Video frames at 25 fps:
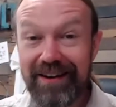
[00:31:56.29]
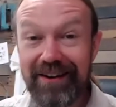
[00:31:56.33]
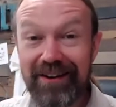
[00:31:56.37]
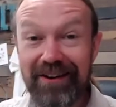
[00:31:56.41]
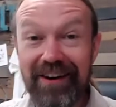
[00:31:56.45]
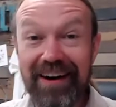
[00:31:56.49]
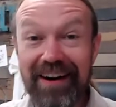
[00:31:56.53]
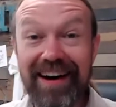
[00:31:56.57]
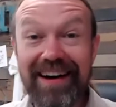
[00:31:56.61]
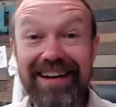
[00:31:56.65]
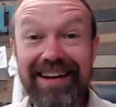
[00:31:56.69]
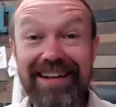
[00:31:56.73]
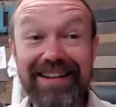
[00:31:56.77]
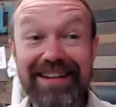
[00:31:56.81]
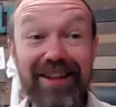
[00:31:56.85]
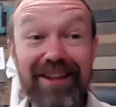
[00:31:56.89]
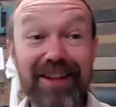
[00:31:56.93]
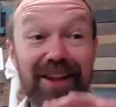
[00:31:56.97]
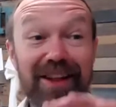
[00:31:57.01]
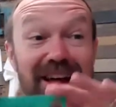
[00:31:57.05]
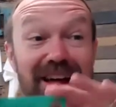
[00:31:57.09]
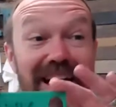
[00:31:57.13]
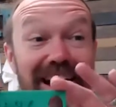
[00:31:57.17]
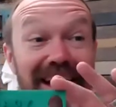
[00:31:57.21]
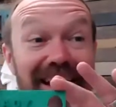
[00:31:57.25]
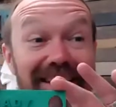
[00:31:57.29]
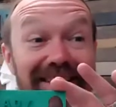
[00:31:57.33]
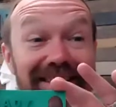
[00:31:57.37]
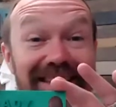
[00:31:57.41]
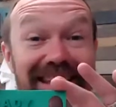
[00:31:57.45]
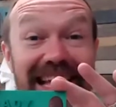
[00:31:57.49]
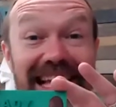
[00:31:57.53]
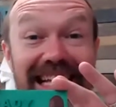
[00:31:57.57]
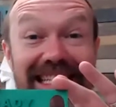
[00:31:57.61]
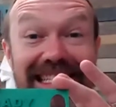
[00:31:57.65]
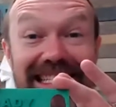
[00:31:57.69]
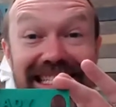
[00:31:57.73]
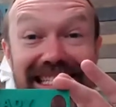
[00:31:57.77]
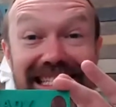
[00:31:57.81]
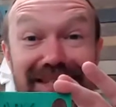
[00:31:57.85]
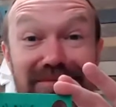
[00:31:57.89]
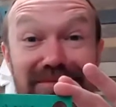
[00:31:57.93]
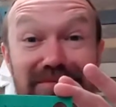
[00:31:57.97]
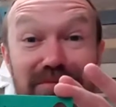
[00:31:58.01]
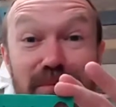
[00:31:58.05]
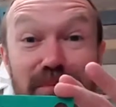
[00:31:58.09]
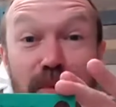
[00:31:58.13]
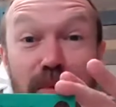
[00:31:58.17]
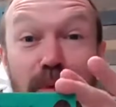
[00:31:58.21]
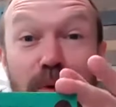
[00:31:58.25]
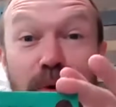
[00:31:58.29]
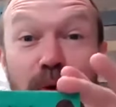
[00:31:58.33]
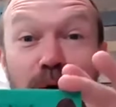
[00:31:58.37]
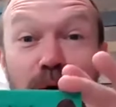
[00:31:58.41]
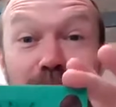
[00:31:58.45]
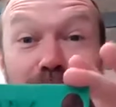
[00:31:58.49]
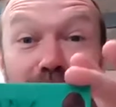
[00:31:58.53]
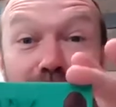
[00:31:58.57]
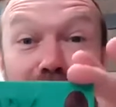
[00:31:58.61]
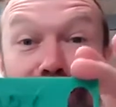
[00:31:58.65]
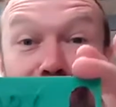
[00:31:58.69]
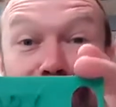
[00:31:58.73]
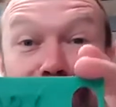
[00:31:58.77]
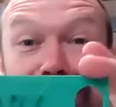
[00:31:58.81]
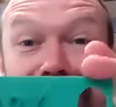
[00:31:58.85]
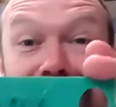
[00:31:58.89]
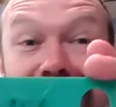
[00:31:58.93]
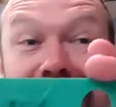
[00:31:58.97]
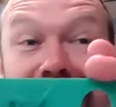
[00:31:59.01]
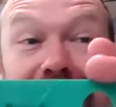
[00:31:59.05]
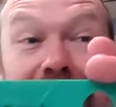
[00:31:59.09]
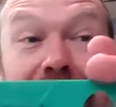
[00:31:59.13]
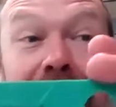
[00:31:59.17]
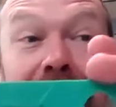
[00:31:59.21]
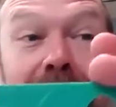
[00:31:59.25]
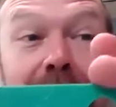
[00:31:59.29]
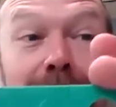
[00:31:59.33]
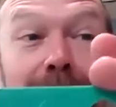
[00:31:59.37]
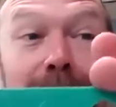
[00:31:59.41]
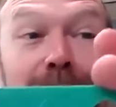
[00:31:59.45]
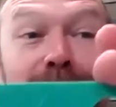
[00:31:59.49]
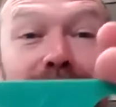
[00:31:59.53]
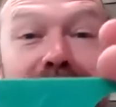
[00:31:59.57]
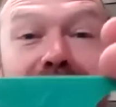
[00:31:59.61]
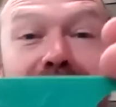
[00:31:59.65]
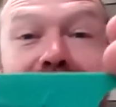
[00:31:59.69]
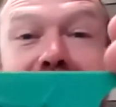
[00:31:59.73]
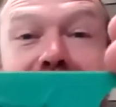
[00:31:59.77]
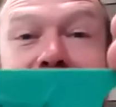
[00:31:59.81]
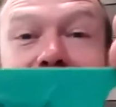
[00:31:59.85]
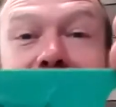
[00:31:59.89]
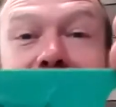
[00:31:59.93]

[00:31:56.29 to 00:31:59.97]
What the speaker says: Grady, look at this. This is more of a nameplate